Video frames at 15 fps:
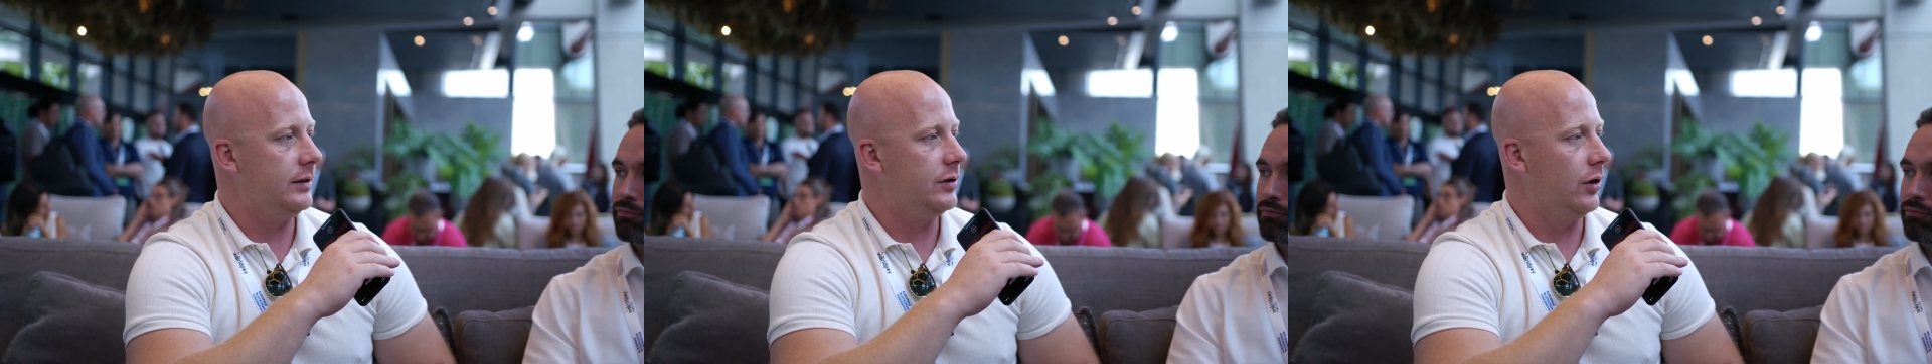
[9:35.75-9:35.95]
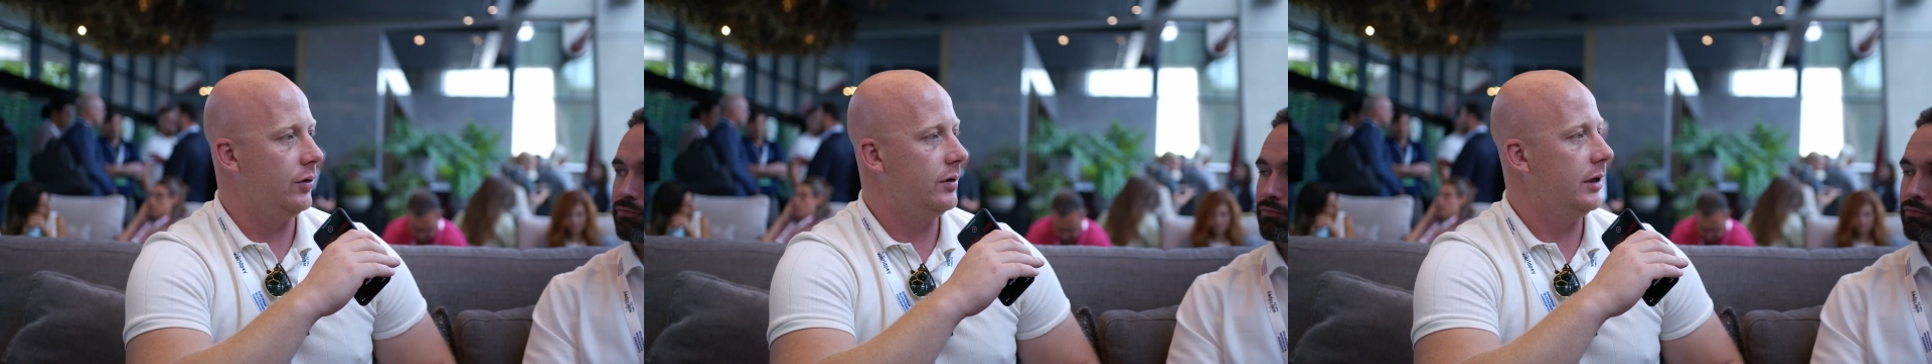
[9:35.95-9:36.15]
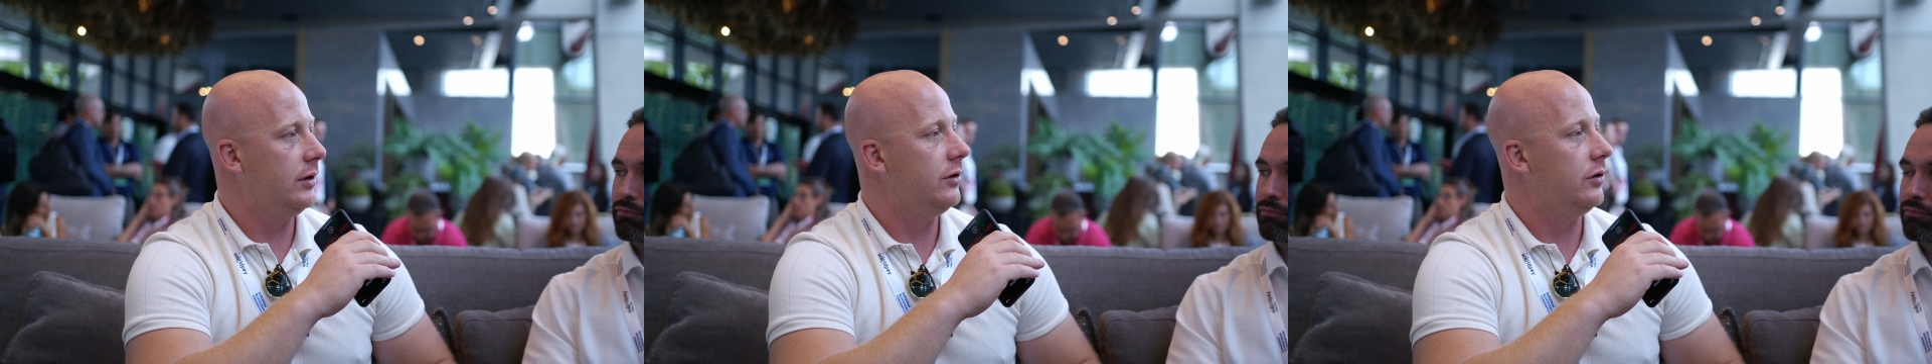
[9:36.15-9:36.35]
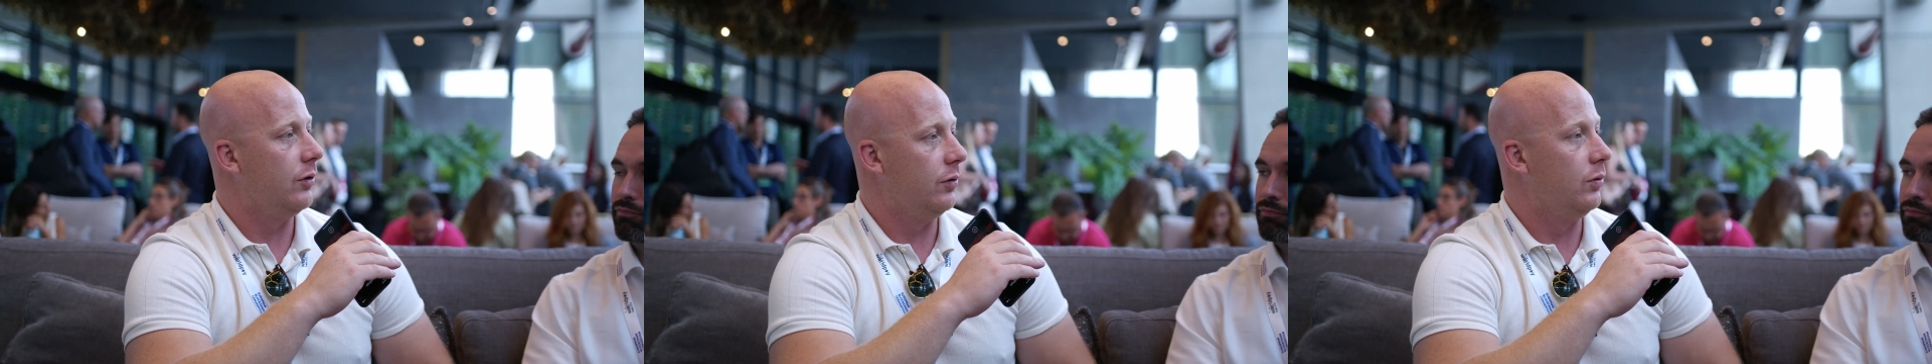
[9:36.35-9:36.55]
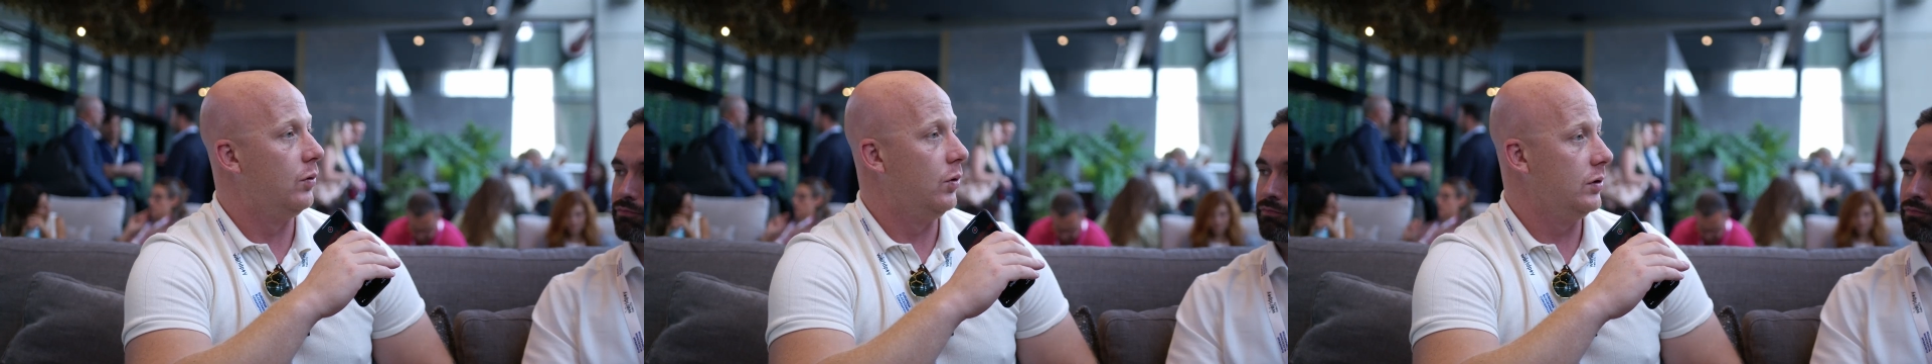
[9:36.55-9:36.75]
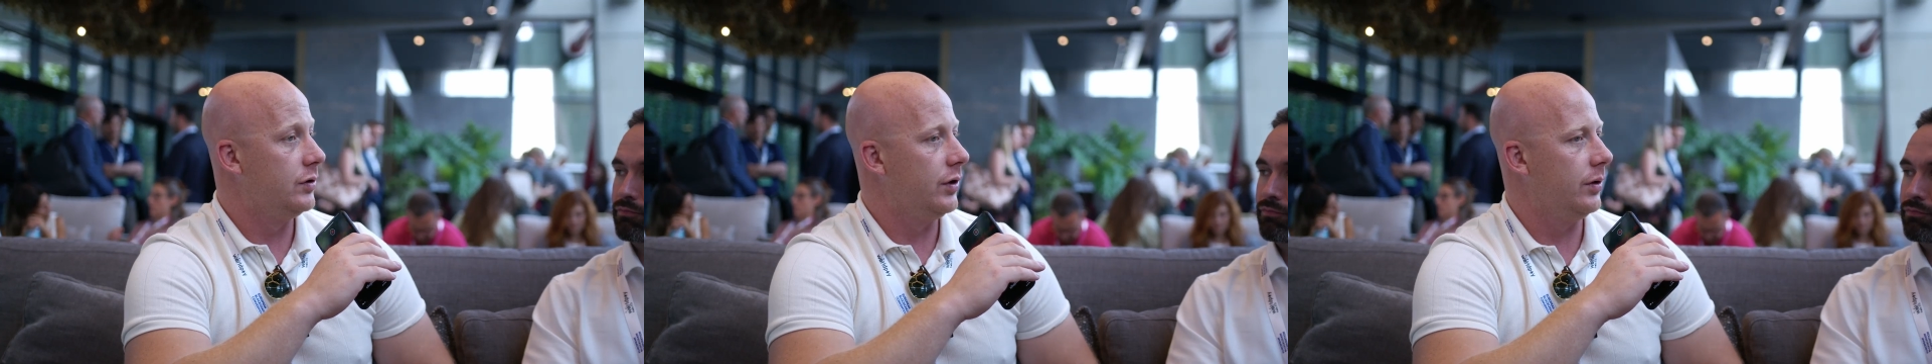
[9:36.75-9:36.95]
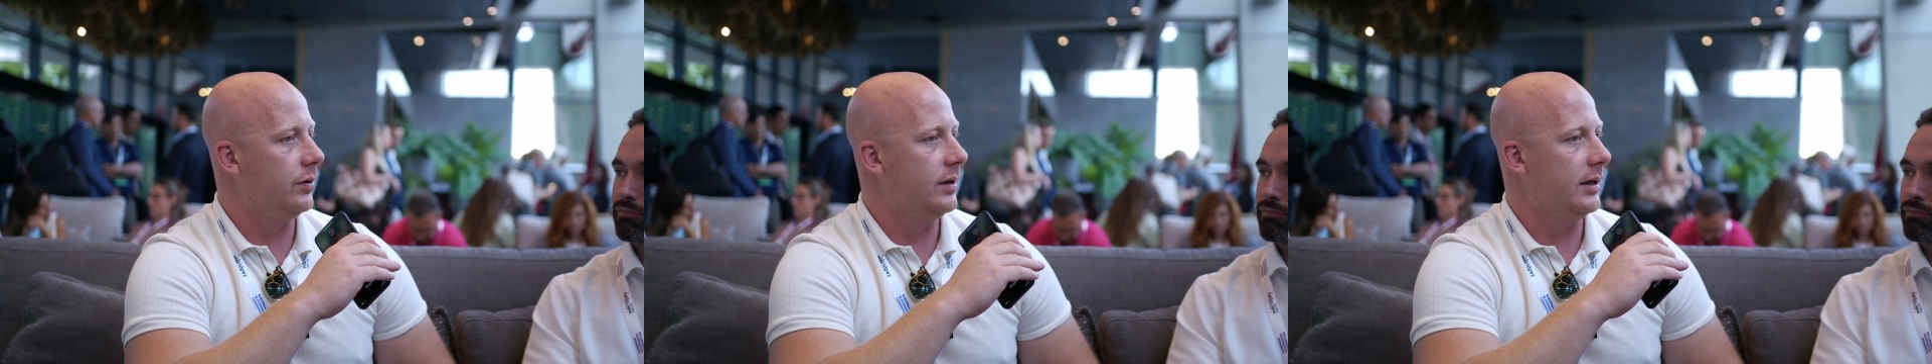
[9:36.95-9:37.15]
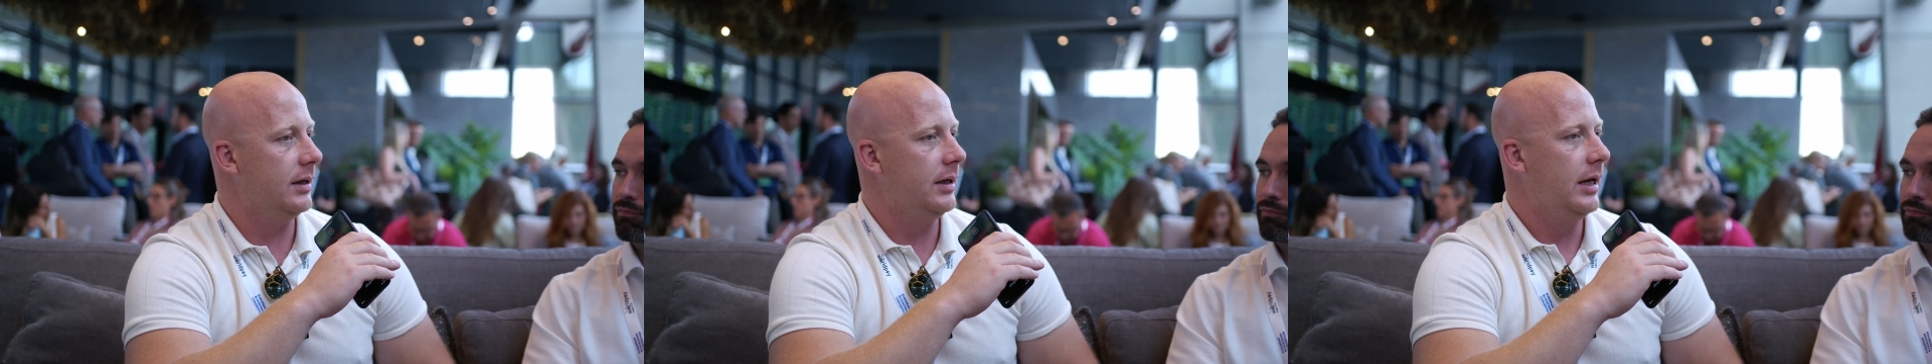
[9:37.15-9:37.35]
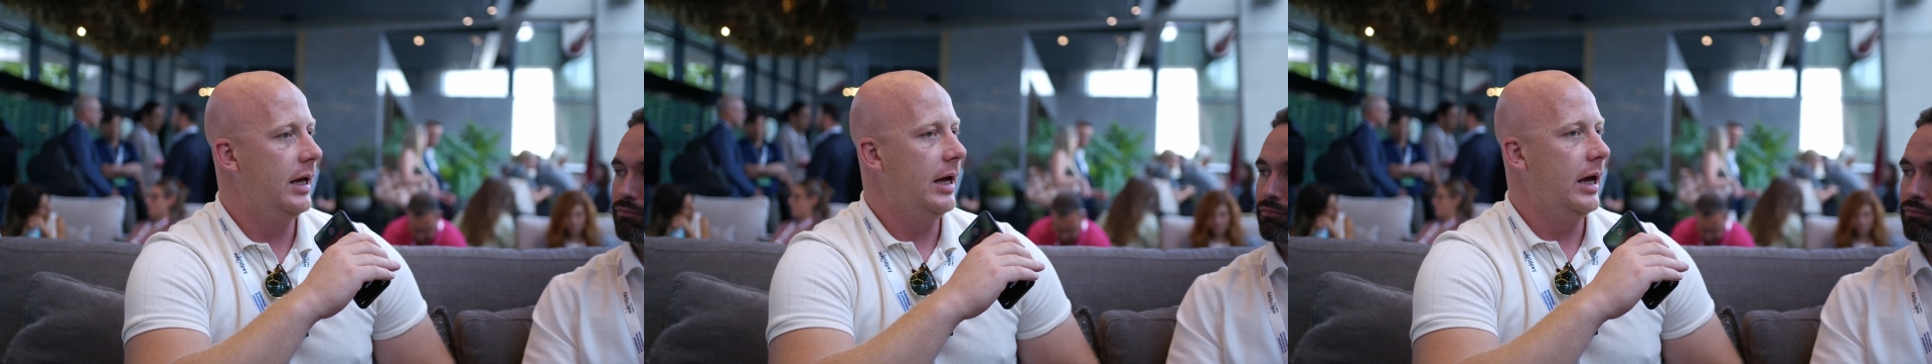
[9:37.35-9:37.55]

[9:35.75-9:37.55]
token, the reward token,